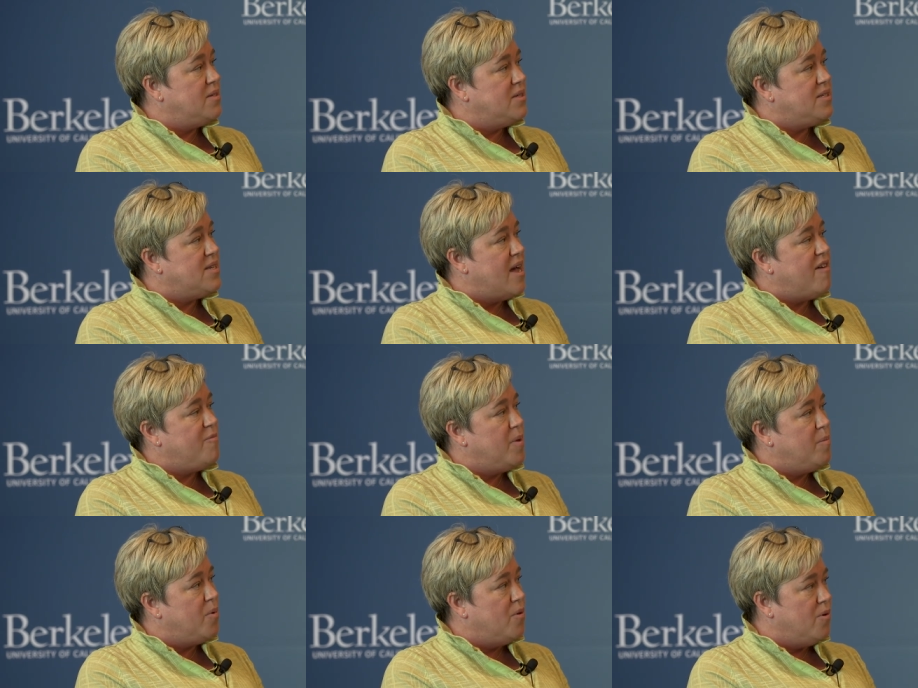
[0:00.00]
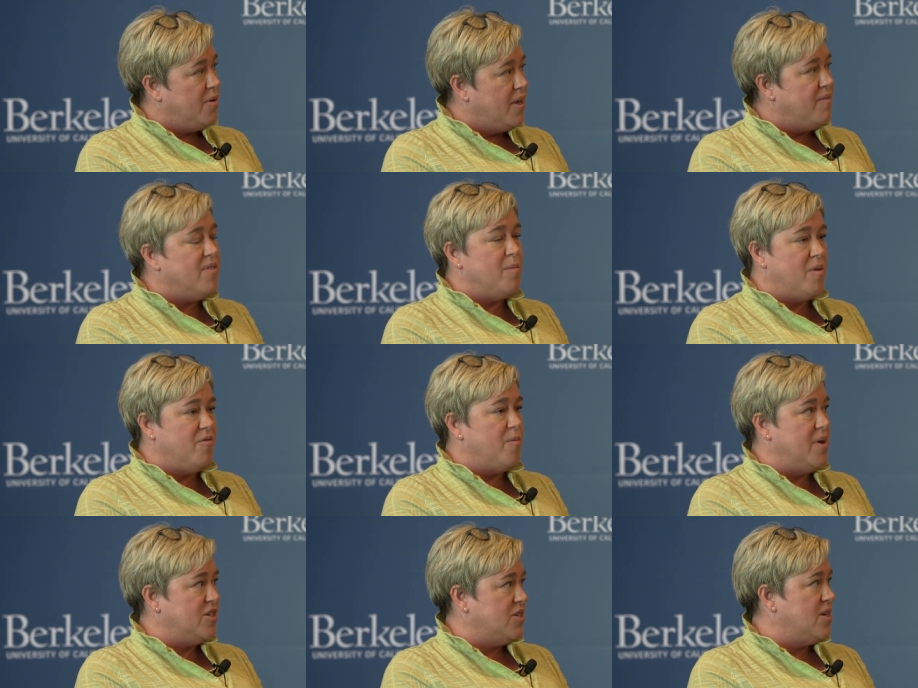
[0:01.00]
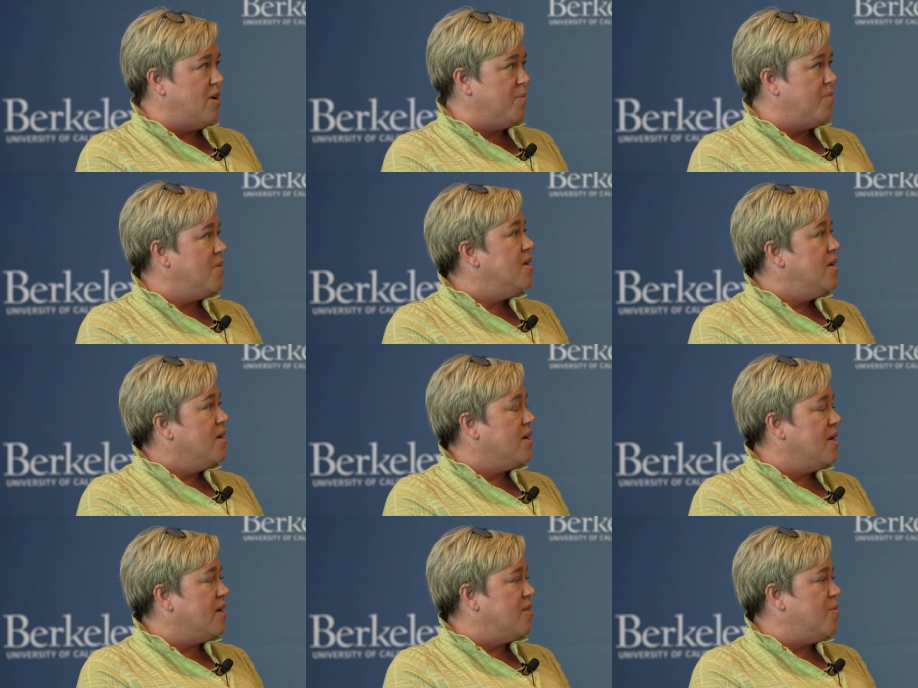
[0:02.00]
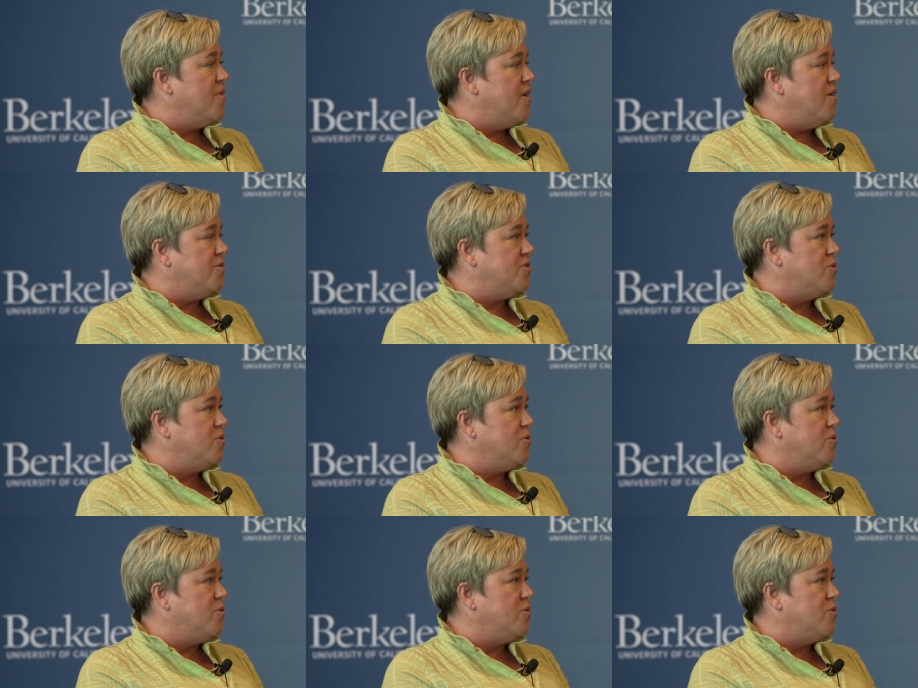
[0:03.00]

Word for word: to staff people or give them information, help connect them on the hill.